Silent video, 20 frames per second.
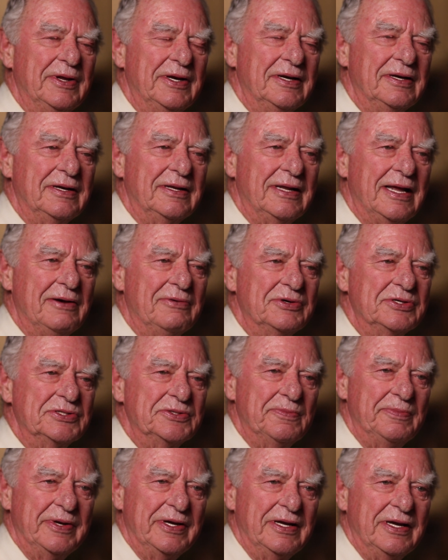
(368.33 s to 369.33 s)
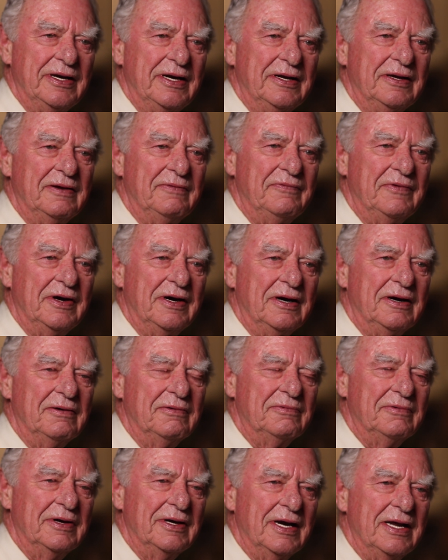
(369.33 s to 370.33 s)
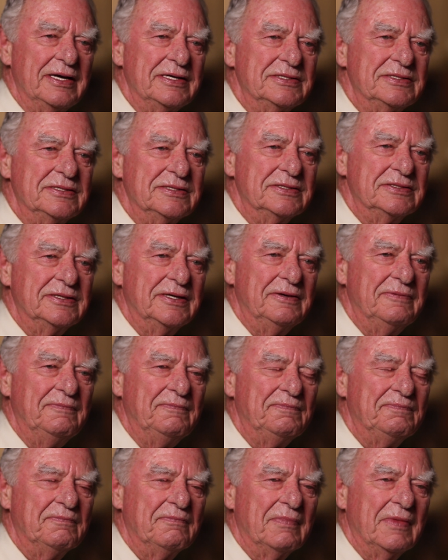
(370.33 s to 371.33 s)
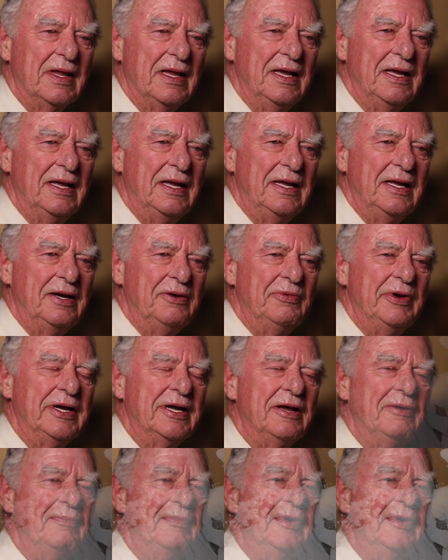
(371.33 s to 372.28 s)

and that was the beginning of our relationship. We got